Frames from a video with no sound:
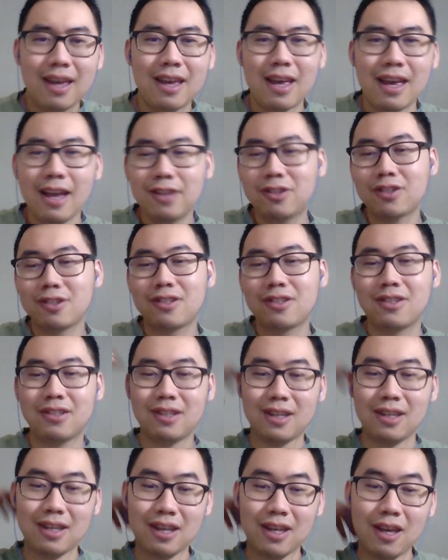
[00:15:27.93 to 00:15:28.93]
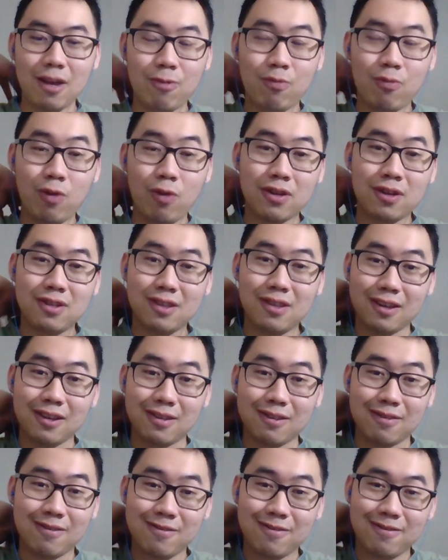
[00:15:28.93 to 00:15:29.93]
It works like
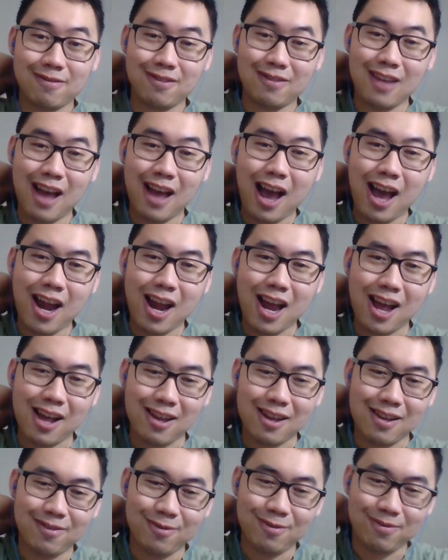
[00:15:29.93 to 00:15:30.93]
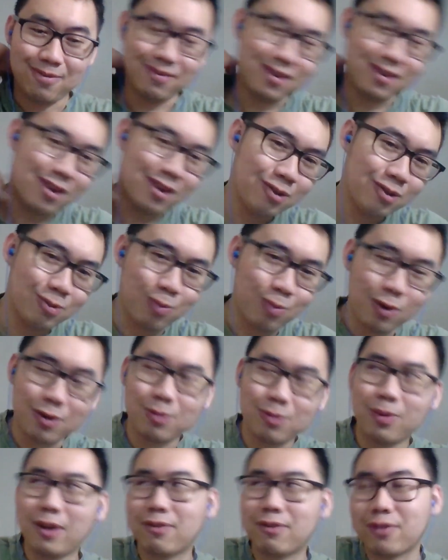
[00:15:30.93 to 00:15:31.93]
ah, it just works
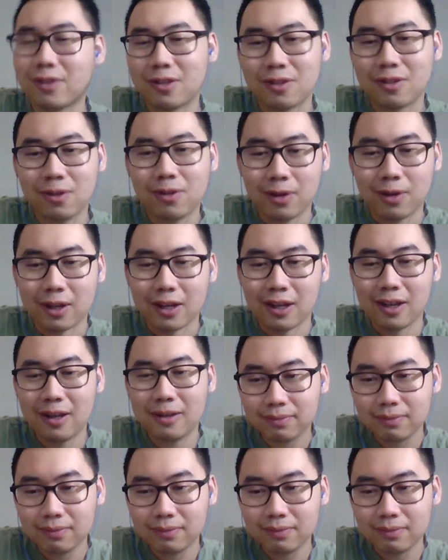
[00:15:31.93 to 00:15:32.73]
well for the story.